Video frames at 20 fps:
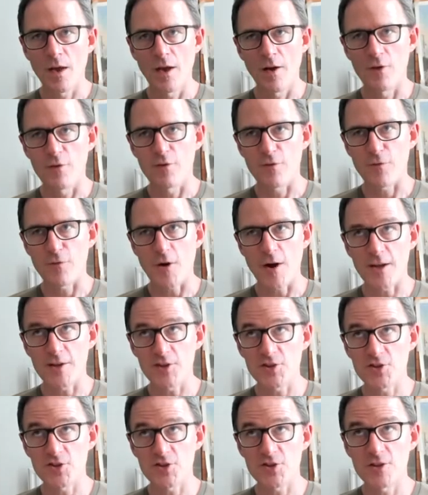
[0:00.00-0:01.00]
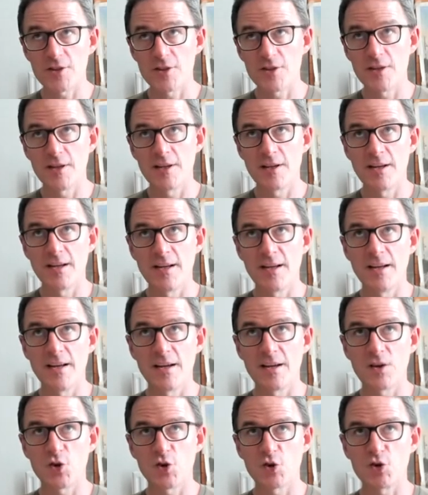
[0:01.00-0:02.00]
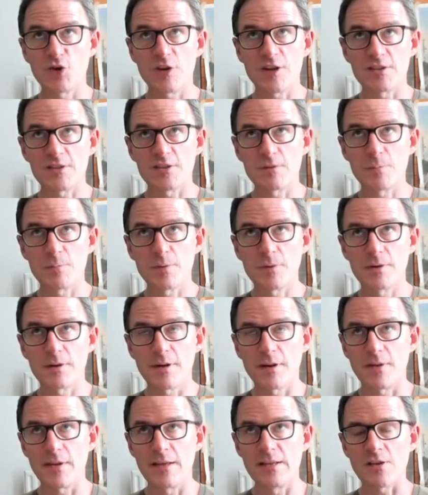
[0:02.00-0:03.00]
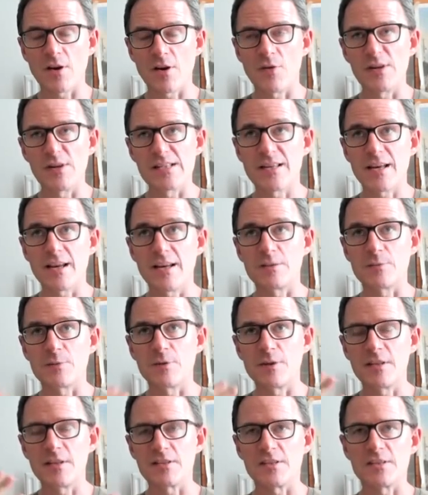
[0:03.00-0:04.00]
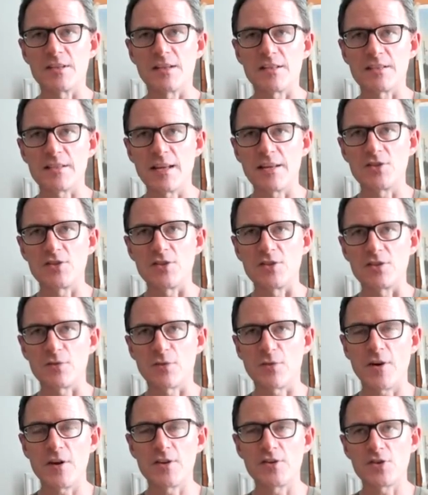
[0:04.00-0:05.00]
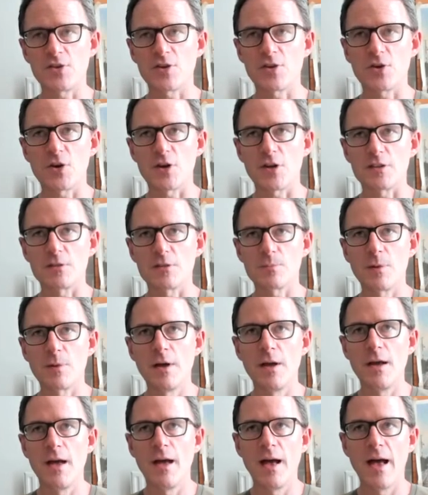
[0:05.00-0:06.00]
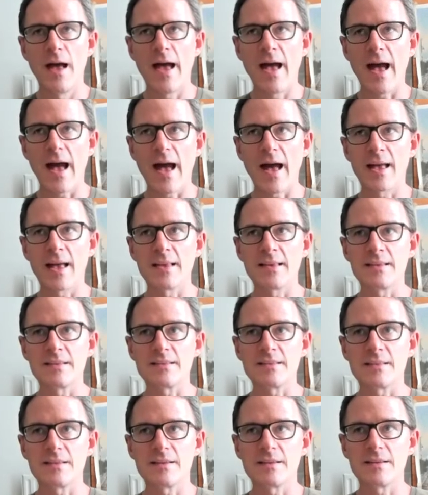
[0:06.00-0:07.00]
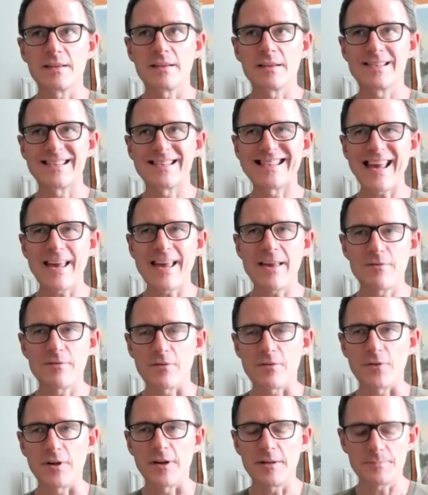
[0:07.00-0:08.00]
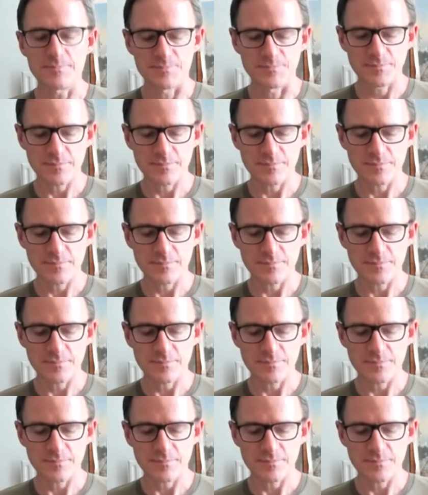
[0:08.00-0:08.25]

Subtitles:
fresh, crisp, and these aren't really tastes, but these are sensations: fresh and crisp and savory.